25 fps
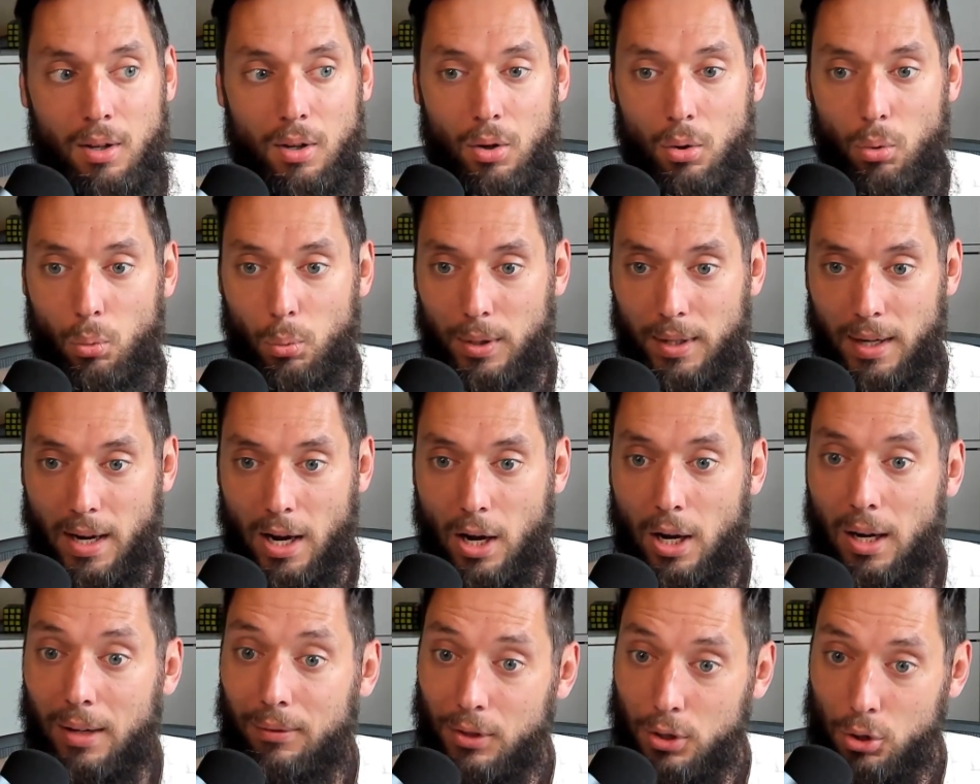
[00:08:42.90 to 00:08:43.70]
we now
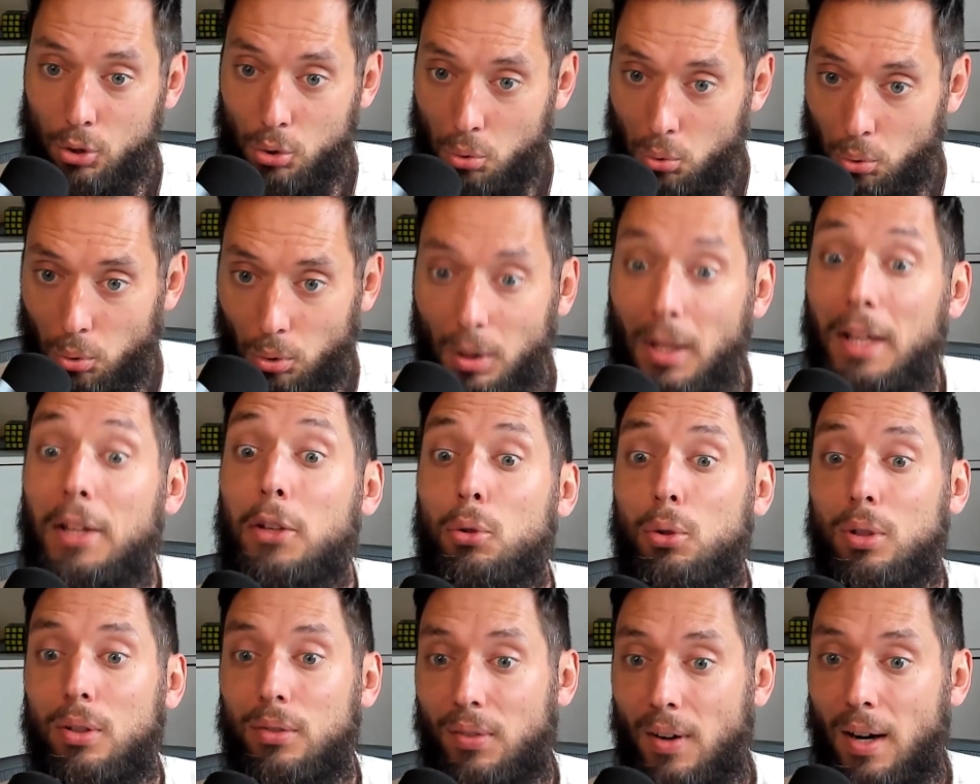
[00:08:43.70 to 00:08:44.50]
have a tool, a
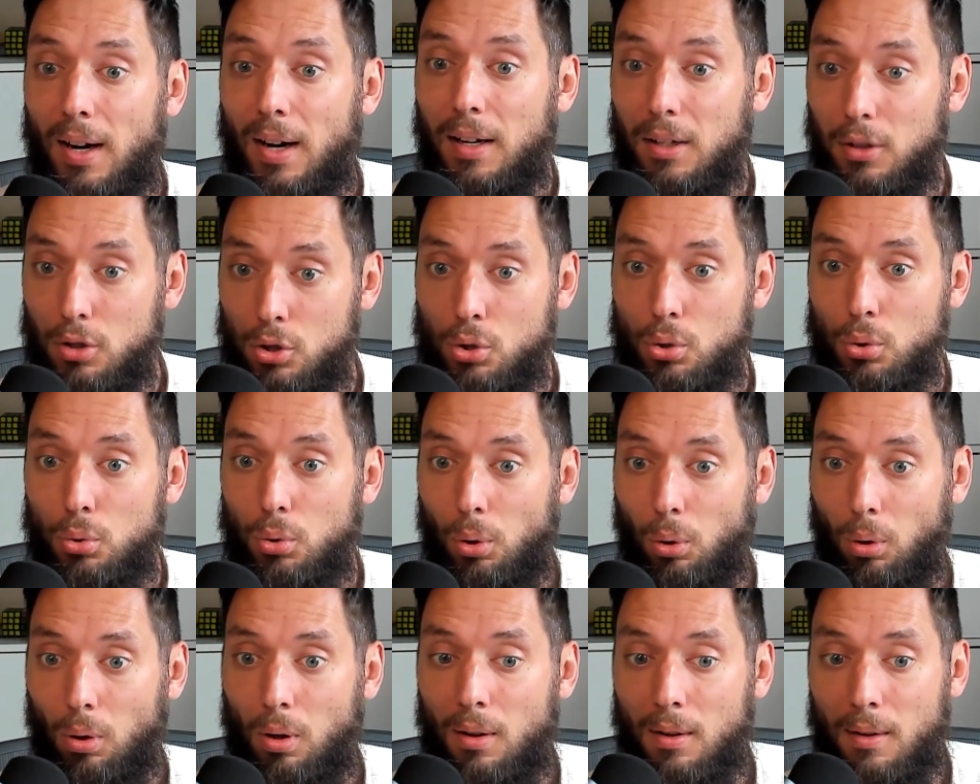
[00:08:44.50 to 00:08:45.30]
unifying
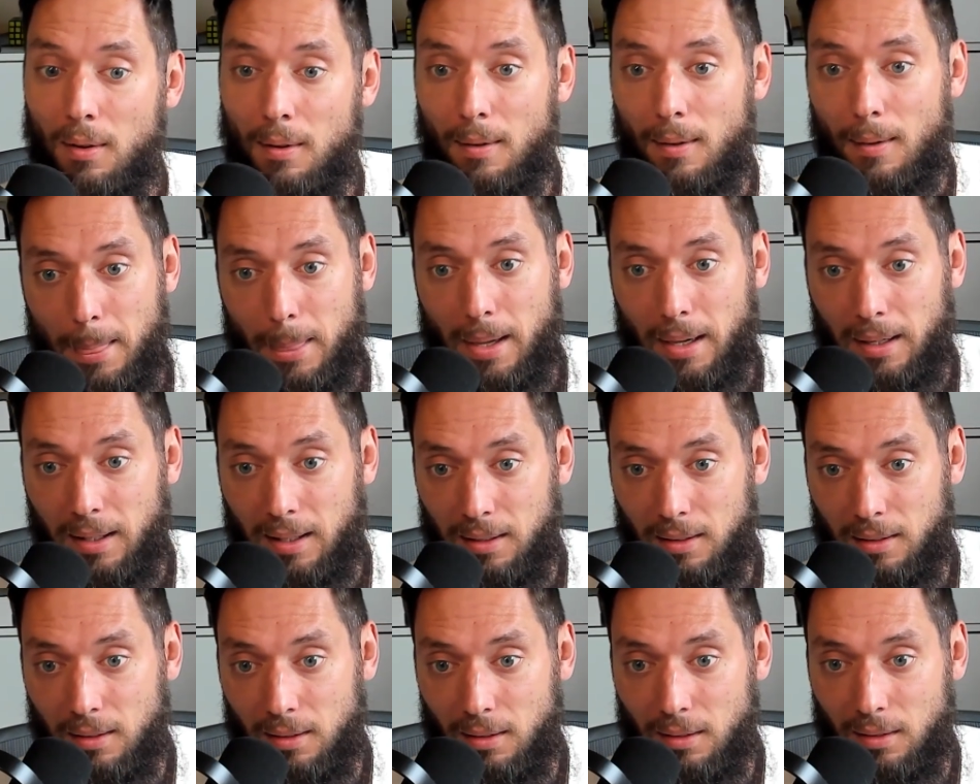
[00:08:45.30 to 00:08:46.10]
tool that
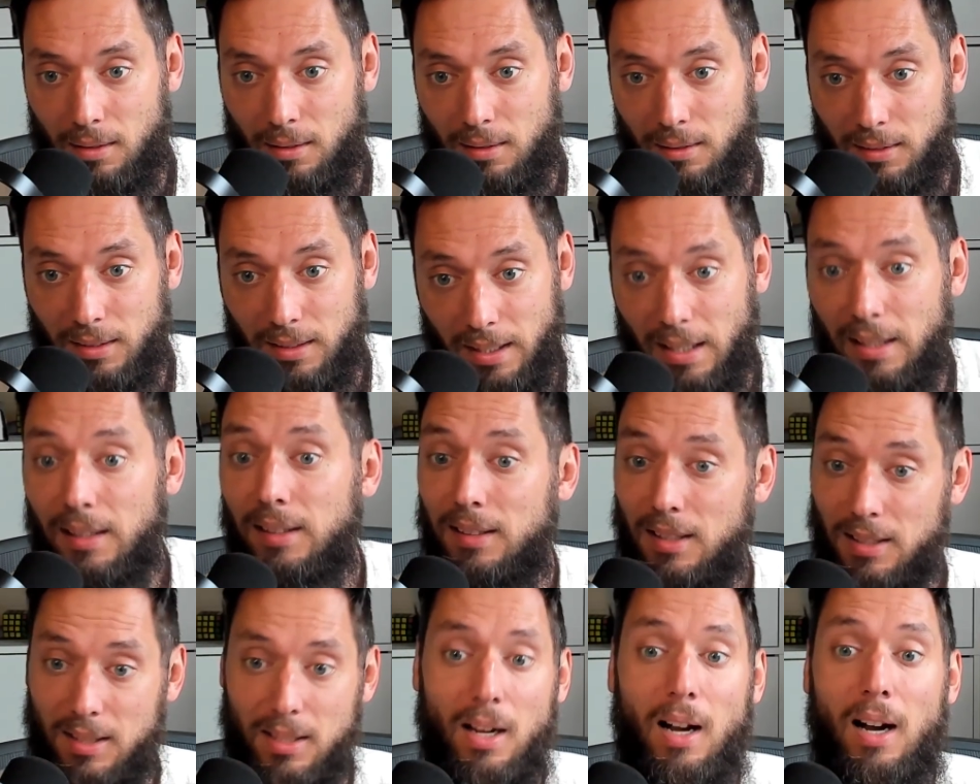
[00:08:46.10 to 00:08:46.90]
can
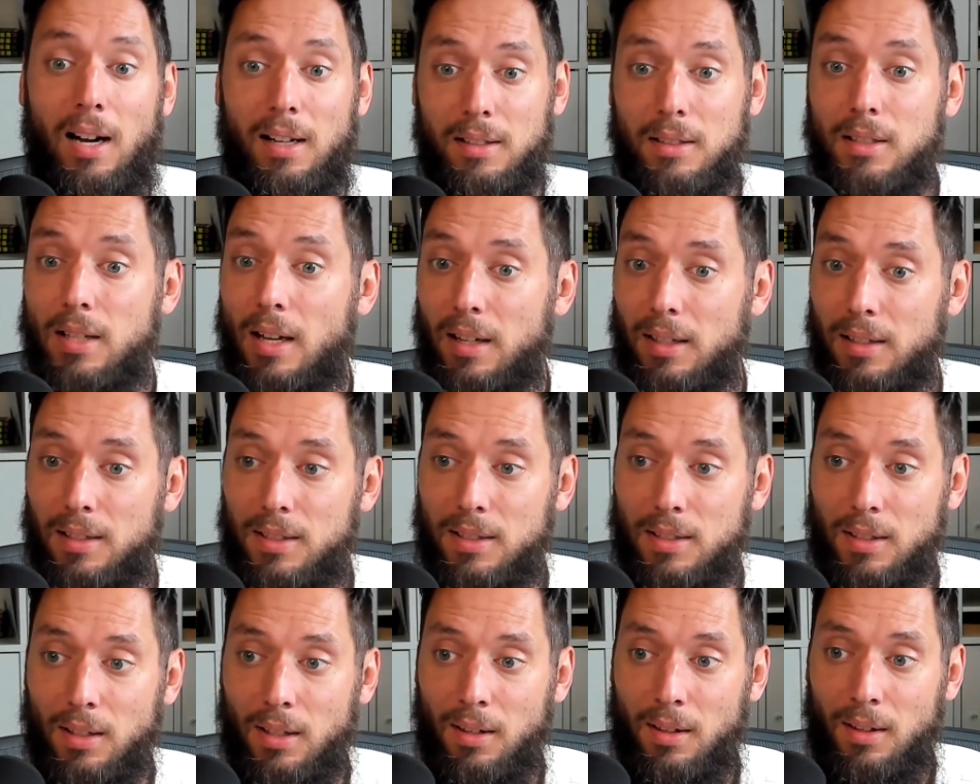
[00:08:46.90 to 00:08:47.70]
get this
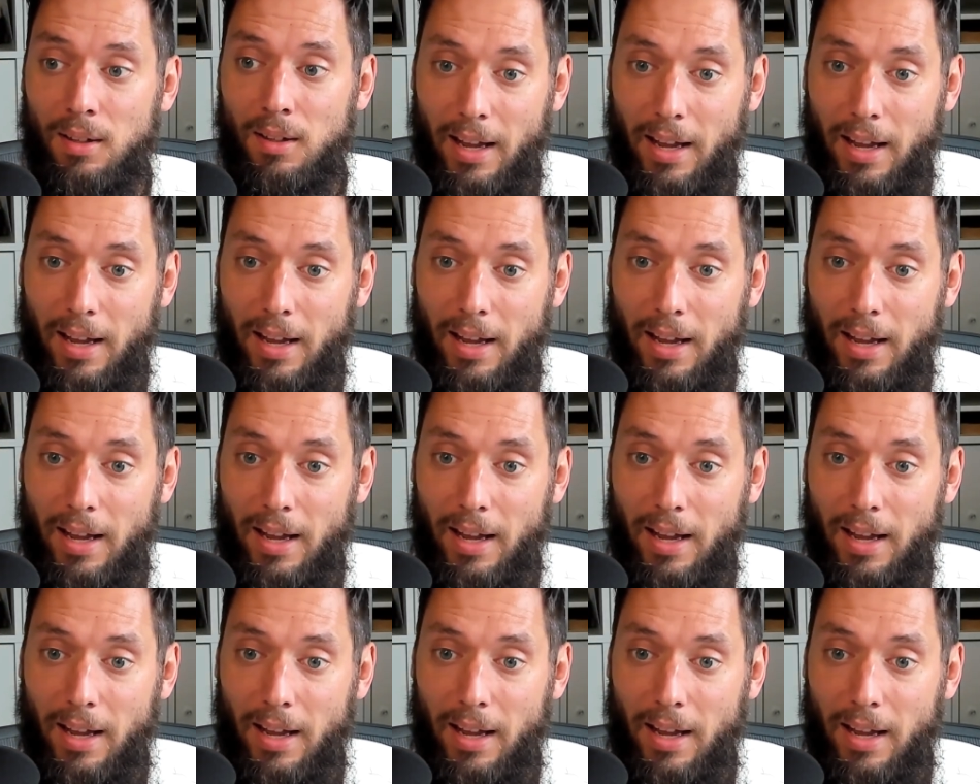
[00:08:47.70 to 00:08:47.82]
context.